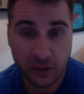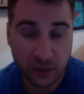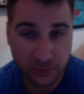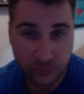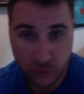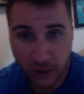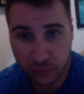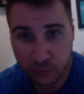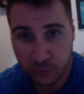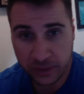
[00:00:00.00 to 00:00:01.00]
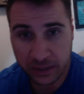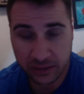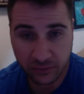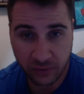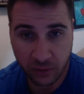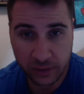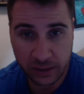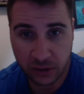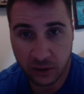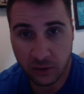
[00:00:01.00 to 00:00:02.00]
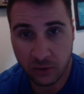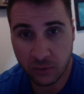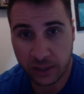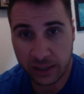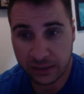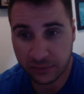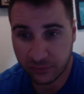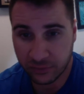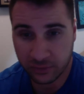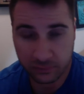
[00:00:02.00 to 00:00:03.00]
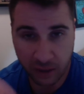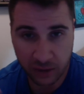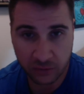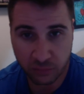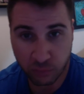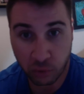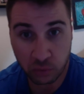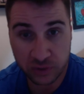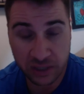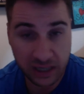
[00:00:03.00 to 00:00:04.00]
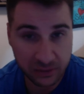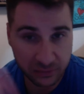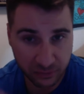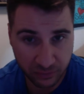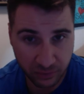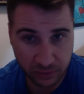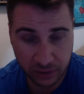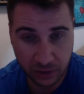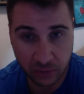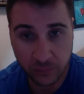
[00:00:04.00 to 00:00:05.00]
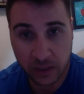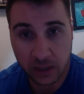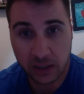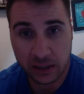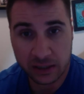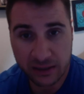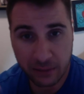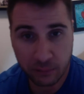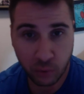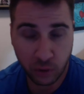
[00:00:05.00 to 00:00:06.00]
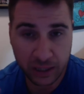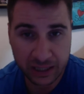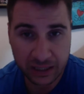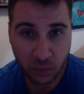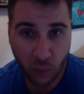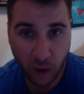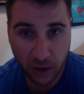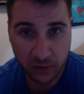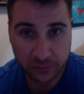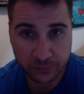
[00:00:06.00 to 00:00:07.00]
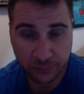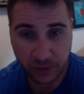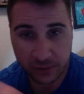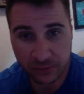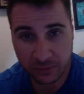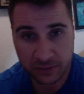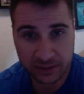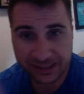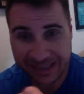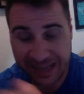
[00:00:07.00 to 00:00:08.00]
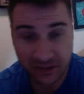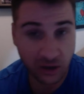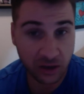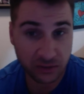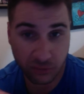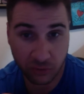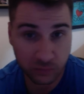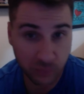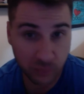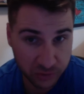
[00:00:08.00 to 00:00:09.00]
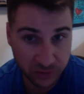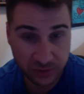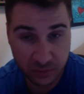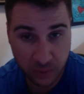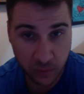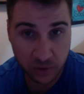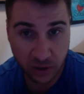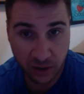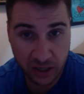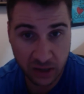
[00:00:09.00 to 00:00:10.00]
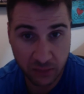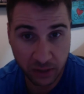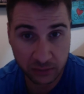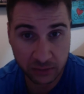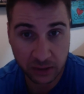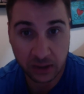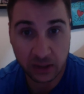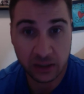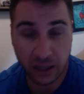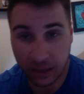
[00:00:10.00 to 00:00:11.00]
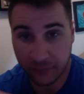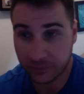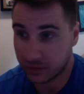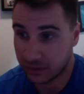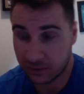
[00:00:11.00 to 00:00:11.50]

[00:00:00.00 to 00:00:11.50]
if your albumin is very low and if your other proteins are very low, it's not pulling any water And so basically that's osmosis that we were talking about. The